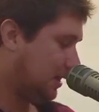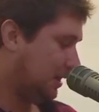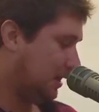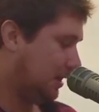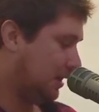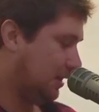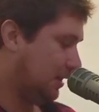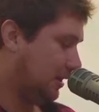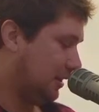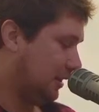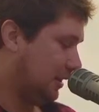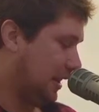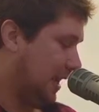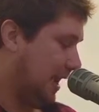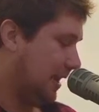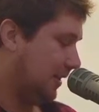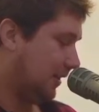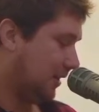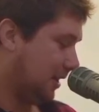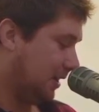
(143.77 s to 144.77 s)
in
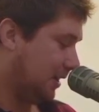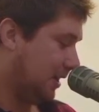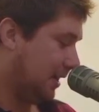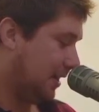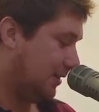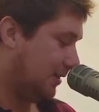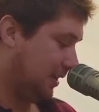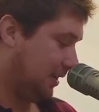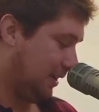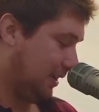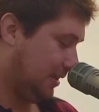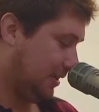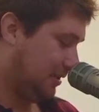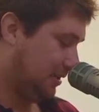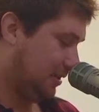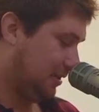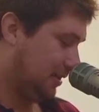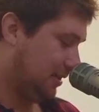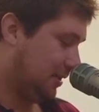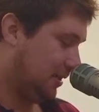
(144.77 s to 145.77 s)
Allegan County
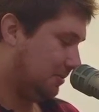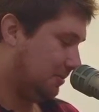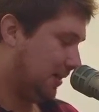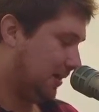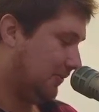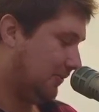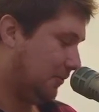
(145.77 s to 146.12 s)
about